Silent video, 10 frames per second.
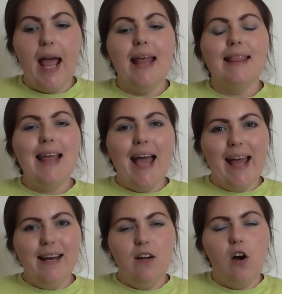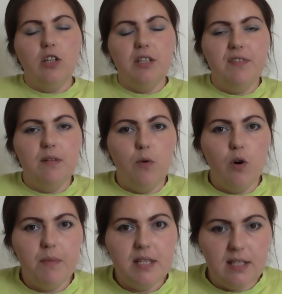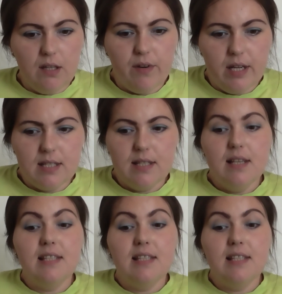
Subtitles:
and then got even more mysterious.